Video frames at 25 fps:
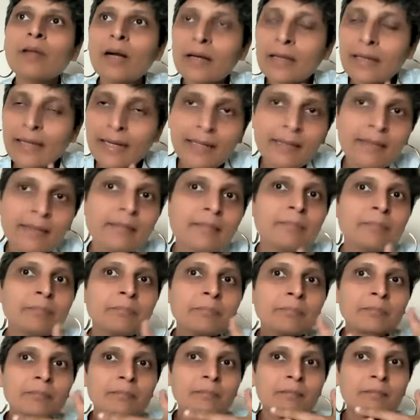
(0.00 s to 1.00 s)
again
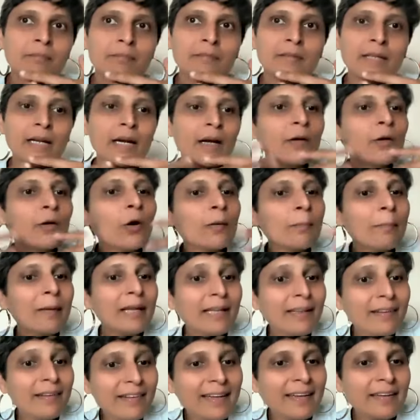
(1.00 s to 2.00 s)
there are not
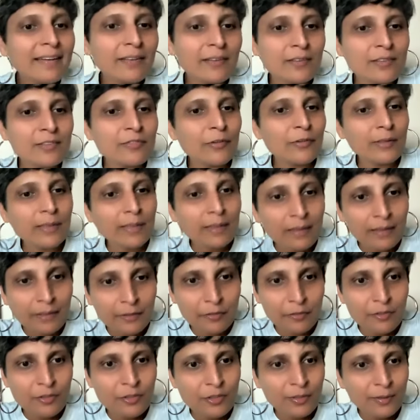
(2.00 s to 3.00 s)
many readers for that
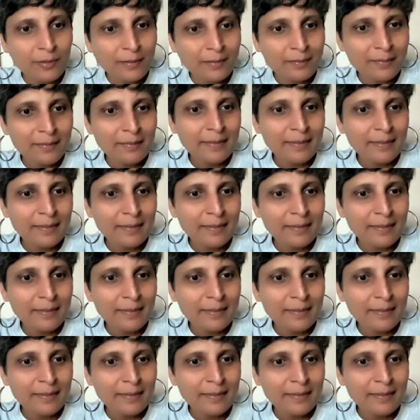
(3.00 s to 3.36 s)
literature